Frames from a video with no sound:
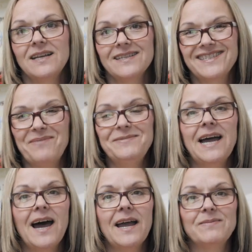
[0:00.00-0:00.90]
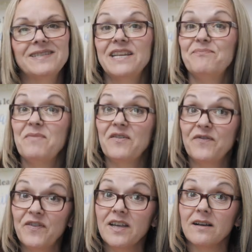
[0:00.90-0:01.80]
Sometimes it may
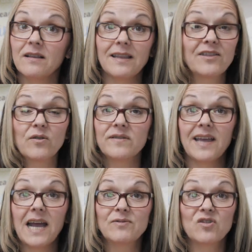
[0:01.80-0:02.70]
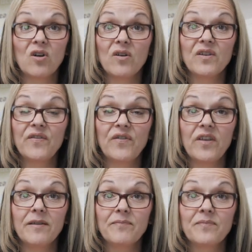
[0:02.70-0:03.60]
feel like those gaps are all you see.